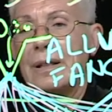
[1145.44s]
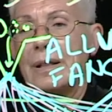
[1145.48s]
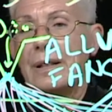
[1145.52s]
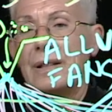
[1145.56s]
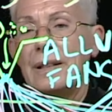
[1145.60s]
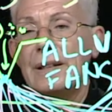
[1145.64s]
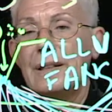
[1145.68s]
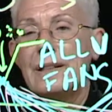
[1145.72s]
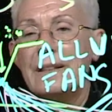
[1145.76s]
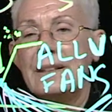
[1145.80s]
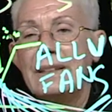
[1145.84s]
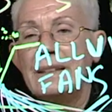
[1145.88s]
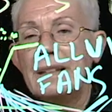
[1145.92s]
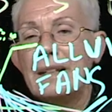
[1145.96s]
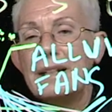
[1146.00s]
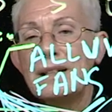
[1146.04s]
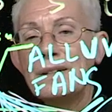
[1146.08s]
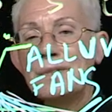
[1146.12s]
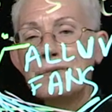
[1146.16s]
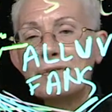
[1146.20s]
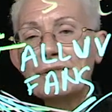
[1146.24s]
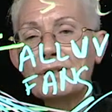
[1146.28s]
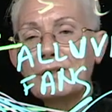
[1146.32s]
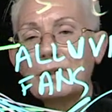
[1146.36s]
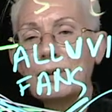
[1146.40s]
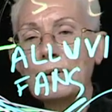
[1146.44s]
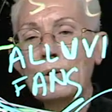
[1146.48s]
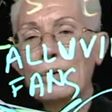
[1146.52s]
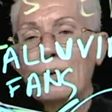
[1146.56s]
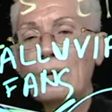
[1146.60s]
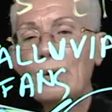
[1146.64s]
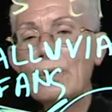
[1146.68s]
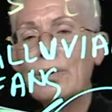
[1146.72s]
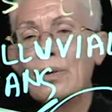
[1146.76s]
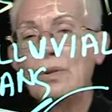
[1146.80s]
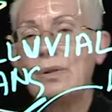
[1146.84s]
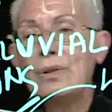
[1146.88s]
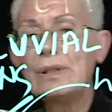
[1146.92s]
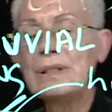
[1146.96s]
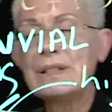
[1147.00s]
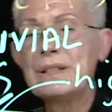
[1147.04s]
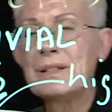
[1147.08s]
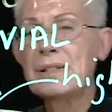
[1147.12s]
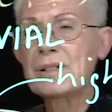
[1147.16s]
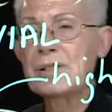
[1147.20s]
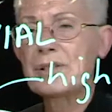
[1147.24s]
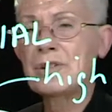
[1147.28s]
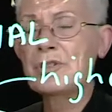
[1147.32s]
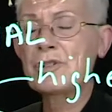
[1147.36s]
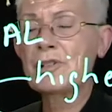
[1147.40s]
left all
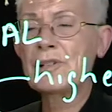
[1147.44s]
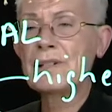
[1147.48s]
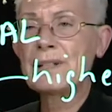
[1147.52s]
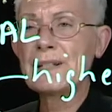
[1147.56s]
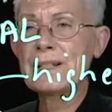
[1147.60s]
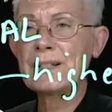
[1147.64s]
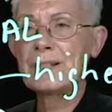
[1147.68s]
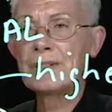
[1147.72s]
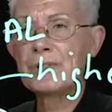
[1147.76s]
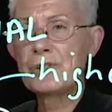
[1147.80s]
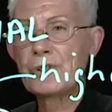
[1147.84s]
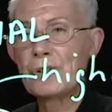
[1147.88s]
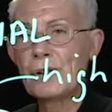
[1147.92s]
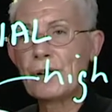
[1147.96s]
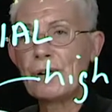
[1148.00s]
its charge